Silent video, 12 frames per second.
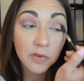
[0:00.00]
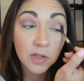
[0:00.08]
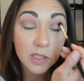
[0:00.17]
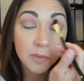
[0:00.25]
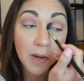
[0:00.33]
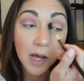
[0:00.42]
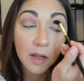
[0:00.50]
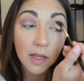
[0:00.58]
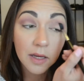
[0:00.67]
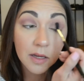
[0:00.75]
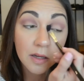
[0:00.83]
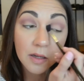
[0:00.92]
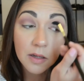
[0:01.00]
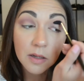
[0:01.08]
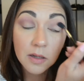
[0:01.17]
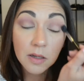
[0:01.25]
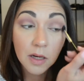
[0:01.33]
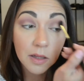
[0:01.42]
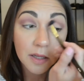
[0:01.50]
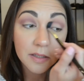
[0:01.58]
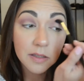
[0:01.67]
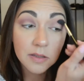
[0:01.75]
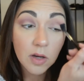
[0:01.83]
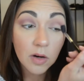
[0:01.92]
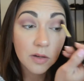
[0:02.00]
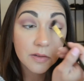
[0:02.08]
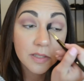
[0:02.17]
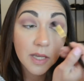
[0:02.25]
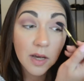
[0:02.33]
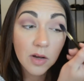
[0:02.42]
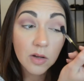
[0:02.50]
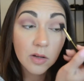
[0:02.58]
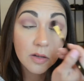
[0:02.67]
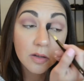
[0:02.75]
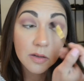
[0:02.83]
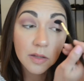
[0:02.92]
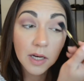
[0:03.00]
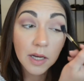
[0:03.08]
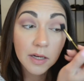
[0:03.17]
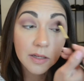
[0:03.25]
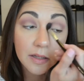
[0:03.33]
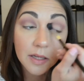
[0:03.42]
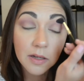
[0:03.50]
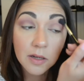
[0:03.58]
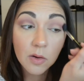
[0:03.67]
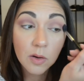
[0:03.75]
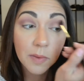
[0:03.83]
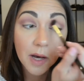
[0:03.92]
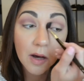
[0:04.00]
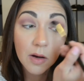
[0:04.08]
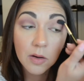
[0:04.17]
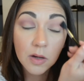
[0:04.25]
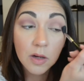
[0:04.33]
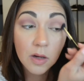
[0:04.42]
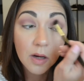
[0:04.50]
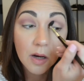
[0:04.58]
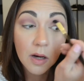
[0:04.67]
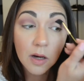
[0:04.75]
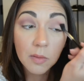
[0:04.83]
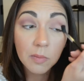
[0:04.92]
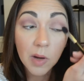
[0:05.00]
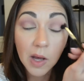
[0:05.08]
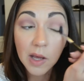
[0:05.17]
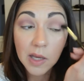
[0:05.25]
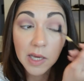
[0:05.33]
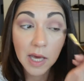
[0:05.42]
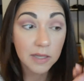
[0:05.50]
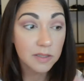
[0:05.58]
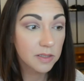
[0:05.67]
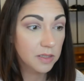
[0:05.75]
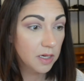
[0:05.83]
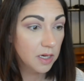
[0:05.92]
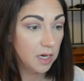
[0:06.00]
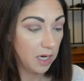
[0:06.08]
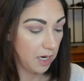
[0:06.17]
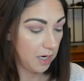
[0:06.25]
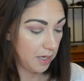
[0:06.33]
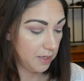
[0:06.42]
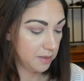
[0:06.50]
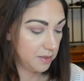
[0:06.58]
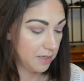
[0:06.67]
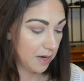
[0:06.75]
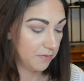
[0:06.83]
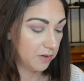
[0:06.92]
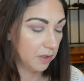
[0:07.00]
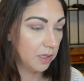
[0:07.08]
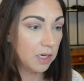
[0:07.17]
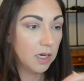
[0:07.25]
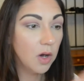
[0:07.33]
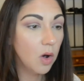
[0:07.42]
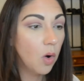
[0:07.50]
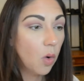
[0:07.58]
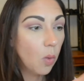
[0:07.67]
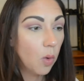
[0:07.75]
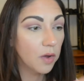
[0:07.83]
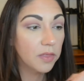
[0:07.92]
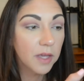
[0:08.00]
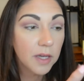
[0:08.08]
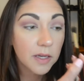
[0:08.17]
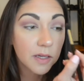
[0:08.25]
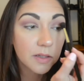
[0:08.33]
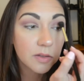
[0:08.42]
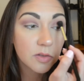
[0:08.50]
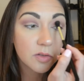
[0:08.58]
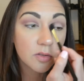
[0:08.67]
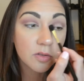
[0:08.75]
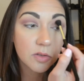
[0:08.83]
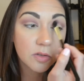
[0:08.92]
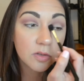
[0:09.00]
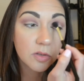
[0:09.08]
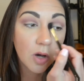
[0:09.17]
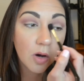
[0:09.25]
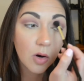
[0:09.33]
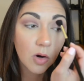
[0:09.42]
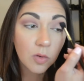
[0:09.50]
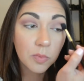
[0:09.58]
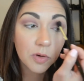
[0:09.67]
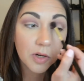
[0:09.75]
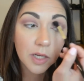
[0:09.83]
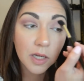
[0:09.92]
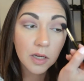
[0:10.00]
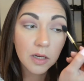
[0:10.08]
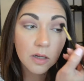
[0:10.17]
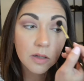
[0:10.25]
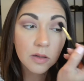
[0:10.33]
for this palette, unless it's gone on sale that I didn't know about. But yes, it is definitely worth it. It is so pretty.